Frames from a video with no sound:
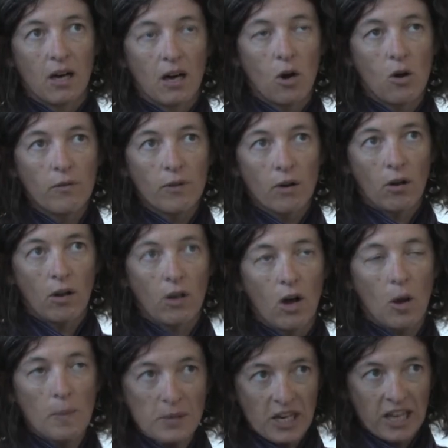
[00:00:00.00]
overall
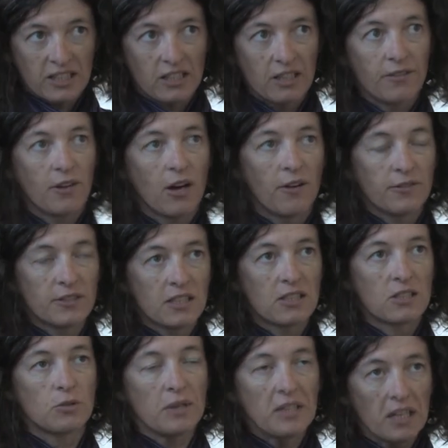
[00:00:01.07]
objective of
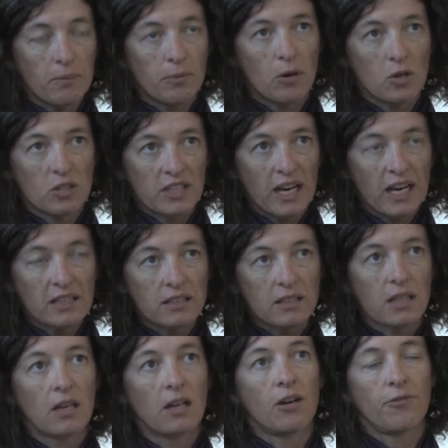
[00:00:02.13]
this training project,